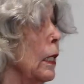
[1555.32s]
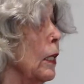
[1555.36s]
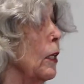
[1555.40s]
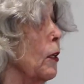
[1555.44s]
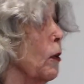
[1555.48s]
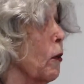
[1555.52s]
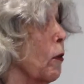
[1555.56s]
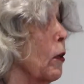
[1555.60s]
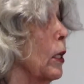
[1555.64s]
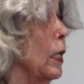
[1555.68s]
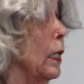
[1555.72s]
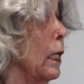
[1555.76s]
you
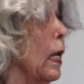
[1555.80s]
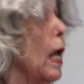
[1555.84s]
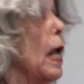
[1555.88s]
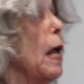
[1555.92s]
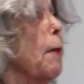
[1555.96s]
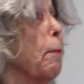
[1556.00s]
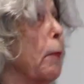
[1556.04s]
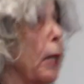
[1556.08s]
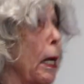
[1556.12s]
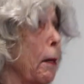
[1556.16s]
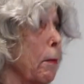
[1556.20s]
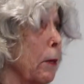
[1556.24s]
know,
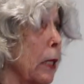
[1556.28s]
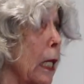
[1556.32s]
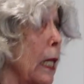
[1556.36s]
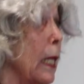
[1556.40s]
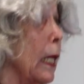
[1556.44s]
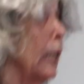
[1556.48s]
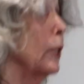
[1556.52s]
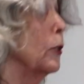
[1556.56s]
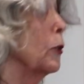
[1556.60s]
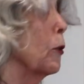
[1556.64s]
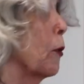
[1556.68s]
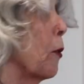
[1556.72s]
but I'm glad
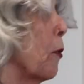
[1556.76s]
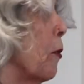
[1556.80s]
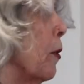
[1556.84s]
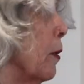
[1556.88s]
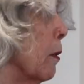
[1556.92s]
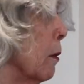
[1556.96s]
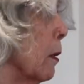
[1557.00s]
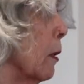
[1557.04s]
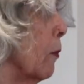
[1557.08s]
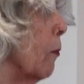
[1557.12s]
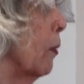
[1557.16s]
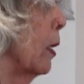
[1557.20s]
I took
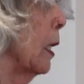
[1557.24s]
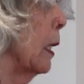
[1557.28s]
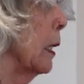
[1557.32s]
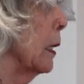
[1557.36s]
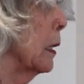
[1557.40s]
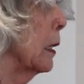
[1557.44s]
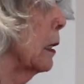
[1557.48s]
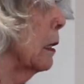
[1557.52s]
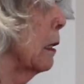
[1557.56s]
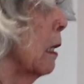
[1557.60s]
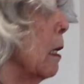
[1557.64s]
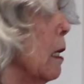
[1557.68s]
their
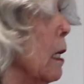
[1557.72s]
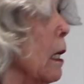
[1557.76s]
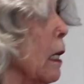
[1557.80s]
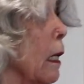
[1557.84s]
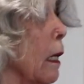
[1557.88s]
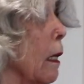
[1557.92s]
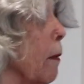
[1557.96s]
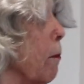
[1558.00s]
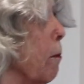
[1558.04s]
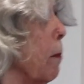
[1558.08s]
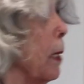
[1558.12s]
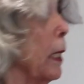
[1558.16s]
advice.
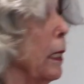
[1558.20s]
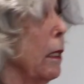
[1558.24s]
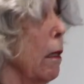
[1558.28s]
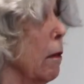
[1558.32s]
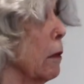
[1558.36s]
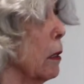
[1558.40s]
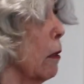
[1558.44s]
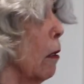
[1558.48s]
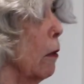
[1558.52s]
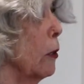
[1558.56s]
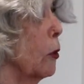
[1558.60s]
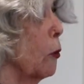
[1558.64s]

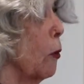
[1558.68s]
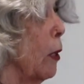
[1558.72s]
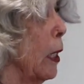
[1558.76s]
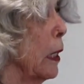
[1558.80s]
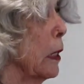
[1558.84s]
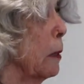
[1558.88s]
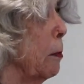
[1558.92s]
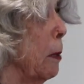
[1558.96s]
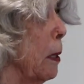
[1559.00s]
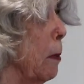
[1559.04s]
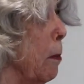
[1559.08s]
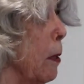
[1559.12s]
Penthouse also
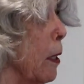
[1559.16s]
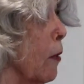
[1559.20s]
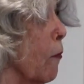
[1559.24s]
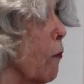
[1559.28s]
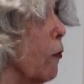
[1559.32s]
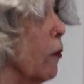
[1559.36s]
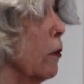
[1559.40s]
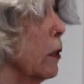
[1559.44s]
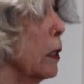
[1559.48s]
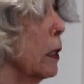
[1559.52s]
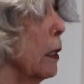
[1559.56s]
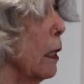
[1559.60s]
asked me to be the
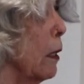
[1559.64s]
first